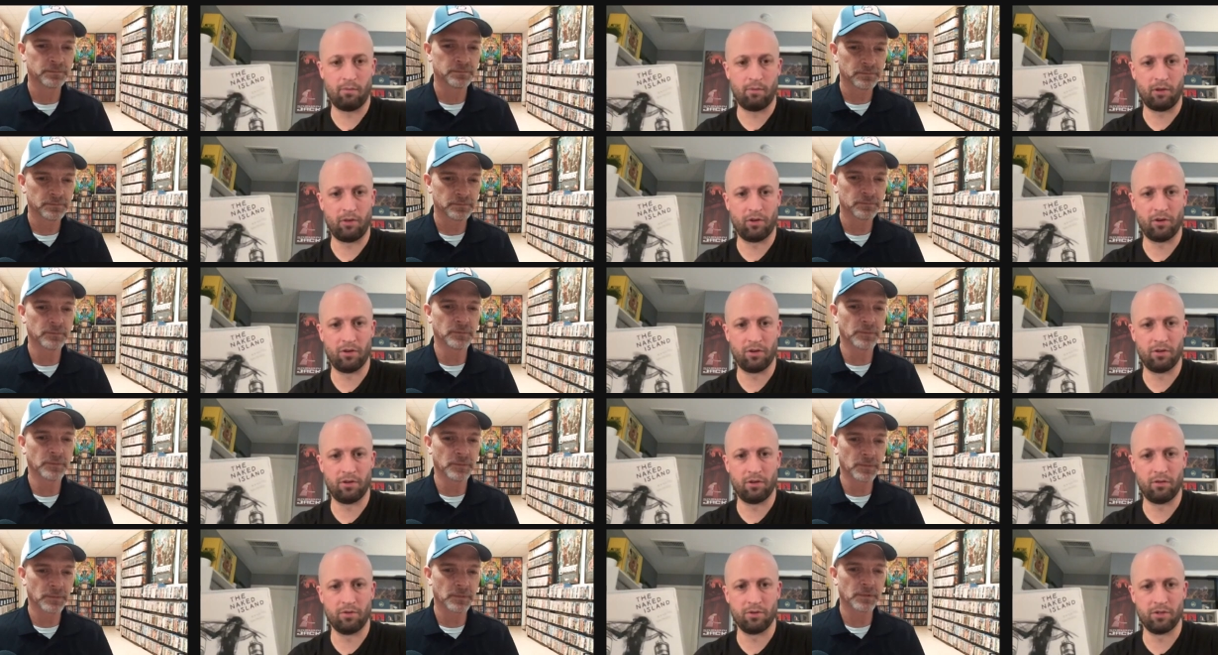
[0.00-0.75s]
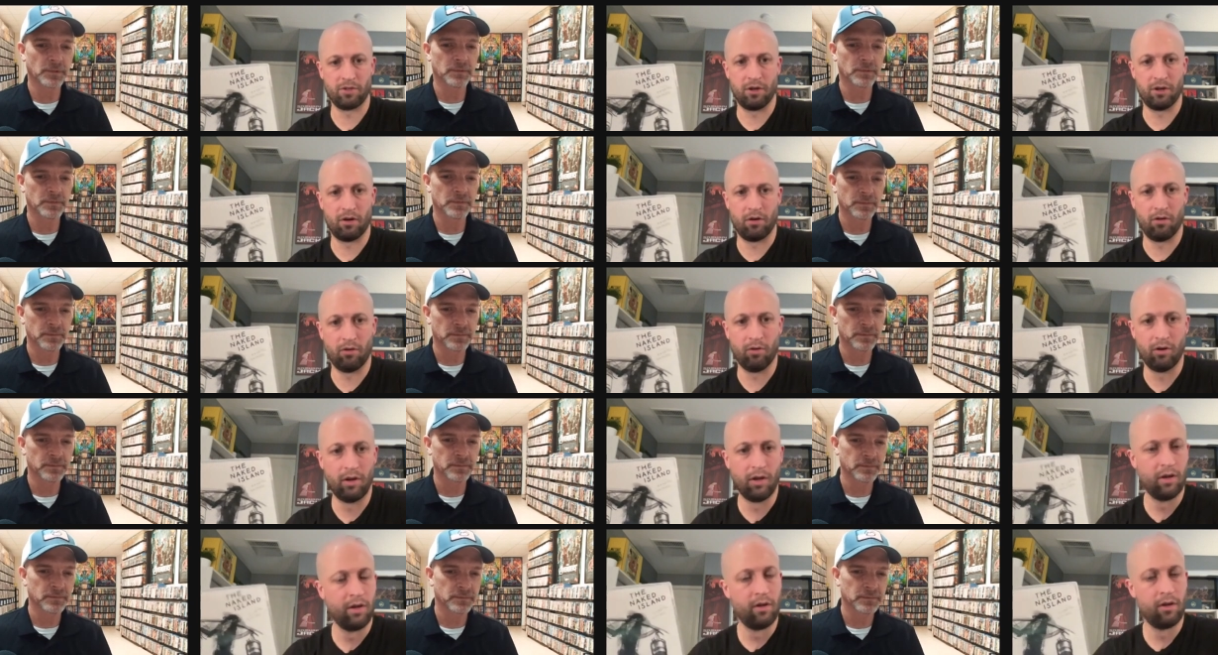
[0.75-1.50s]
Speaker 1: I mean, there there was no
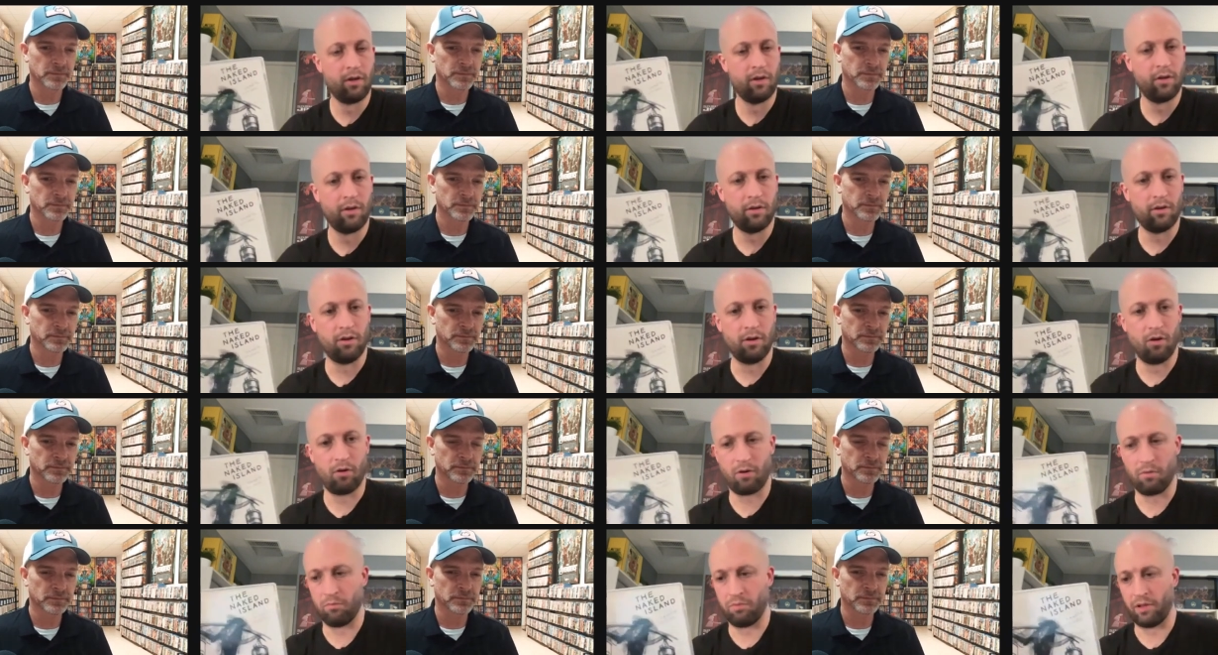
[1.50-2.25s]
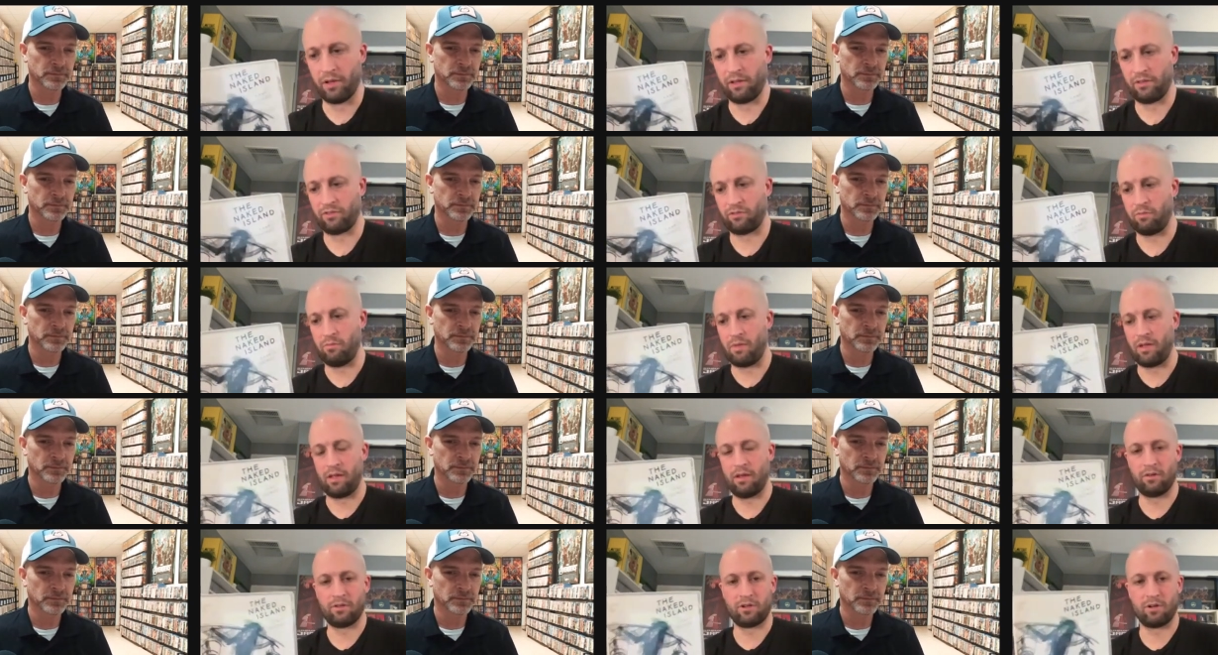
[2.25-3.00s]
no complaints from
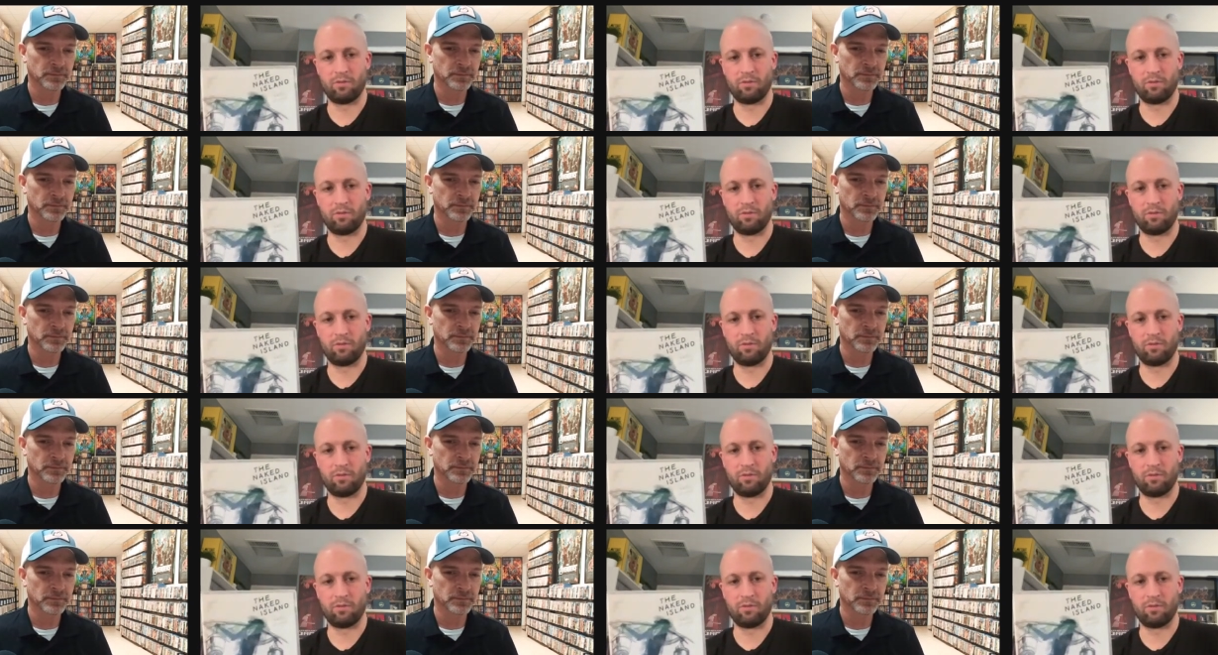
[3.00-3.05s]
me in